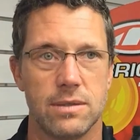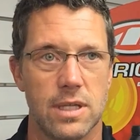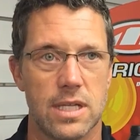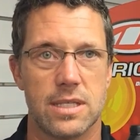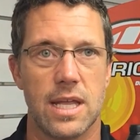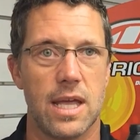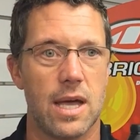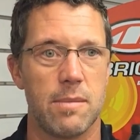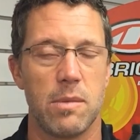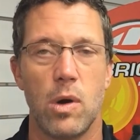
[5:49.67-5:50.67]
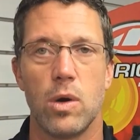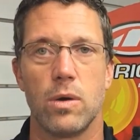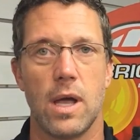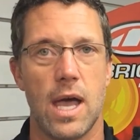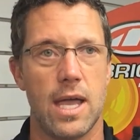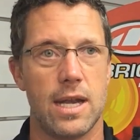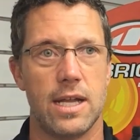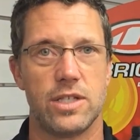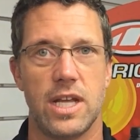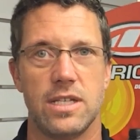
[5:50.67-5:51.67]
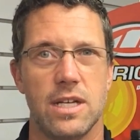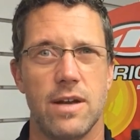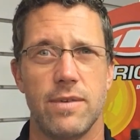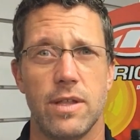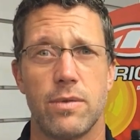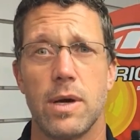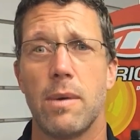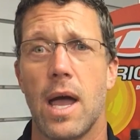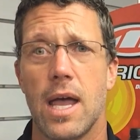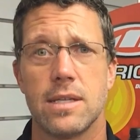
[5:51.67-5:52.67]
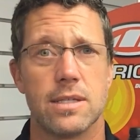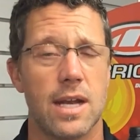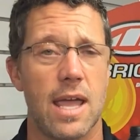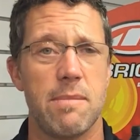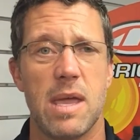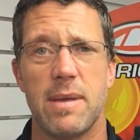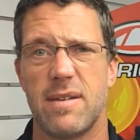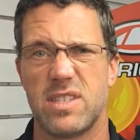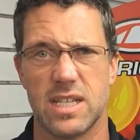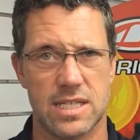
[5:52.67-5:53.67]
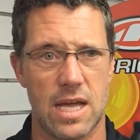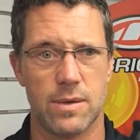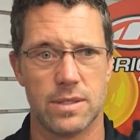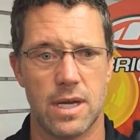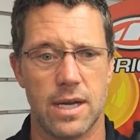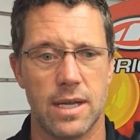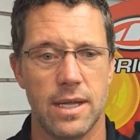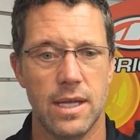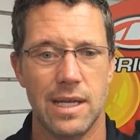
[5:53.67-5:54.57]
let's say I'm a moto guy and I change it every 3 rides and I maybe have 6 hours on it,